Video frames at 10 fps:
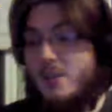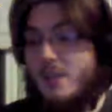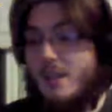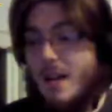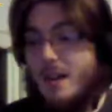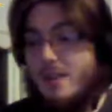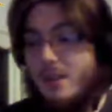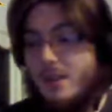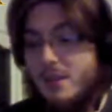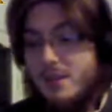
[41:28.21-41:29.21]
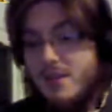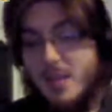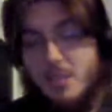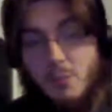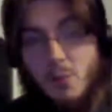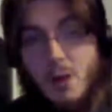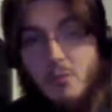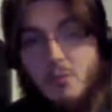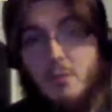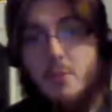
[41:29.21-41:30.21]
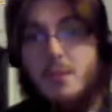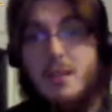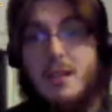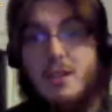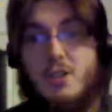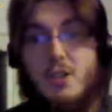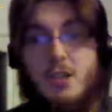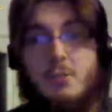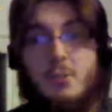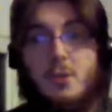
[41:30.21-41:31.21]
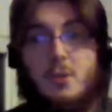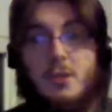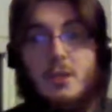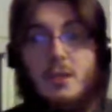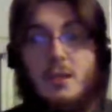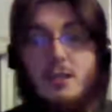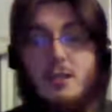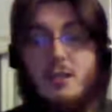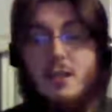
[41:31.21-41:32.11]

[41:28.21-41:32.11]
going to have a sizable werewolf community, and she's put these